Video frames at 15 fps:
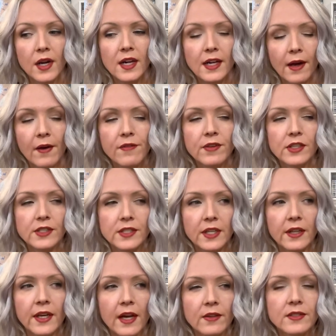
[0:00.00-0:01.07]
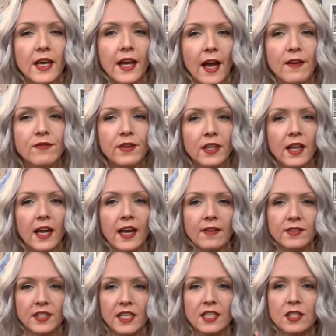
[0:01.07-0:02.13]
Now I feel silly. I was like, I feel like I've
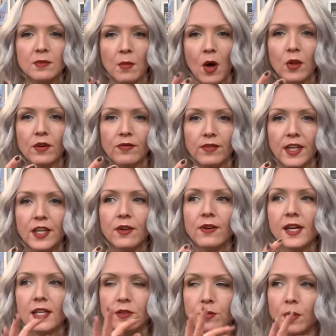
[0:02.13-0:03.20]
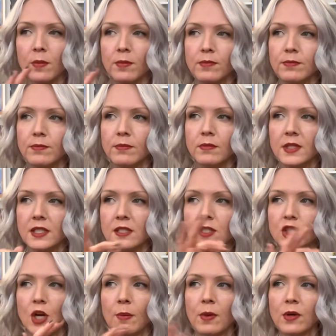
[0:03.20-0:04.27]
seen smaller figurines where Mrs.
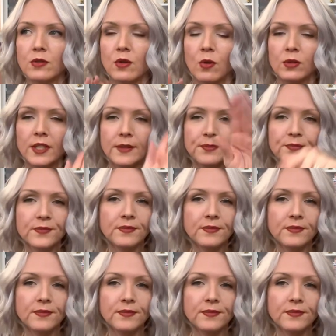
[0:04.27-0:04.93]
Jumbo is holding.